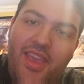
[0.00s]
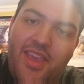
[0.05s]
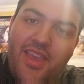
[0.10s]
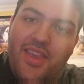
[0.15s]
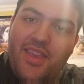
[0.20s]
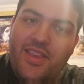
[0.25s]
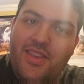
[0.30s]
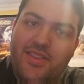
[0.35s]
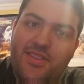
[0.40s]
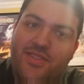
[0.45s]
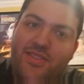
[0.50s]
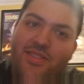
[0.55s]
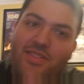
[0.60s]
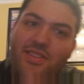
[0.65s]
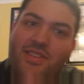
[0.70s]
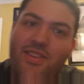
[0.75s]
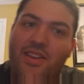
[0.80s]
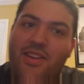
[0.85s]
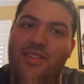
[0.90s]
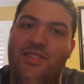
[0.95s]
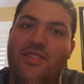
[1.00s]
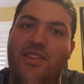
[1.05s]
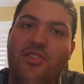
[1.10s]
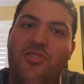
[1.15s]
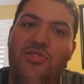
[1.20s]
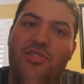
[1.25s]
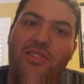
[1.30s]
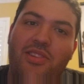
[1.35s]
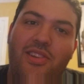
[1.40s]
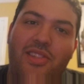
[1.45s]
is
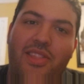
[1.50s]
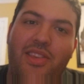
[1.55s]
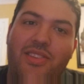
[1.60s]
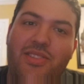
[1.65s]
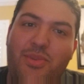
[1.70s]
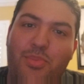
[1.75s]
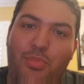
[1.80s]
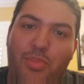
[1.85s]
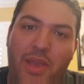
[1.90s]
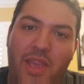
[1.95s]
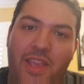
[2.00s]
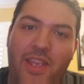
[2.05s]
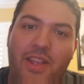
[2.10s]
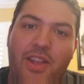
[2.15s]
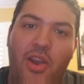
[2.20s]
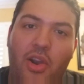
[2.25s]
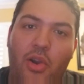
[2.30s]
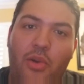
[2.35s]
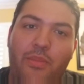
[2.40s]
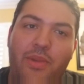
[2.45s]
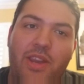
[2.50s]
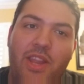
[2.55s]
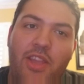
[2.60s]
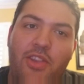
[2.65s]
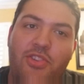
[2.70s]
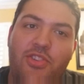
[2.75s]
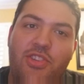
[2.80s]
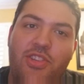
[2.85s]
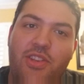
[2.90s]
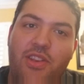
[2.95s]
essentially this big
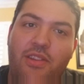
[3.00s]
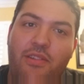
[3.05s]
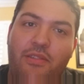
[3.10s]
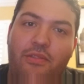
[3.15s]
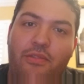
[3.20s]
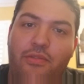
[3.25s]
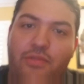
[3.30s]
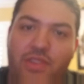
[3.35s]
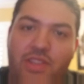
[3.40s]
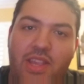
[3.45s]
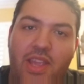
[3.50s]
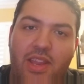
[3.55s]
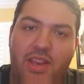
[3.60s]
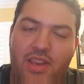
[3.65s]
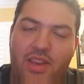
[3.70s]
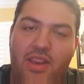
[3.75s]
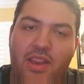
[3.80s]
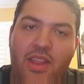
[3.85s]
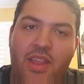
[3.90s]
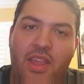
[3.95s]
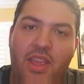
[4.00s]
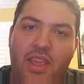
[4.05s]
culmination of 10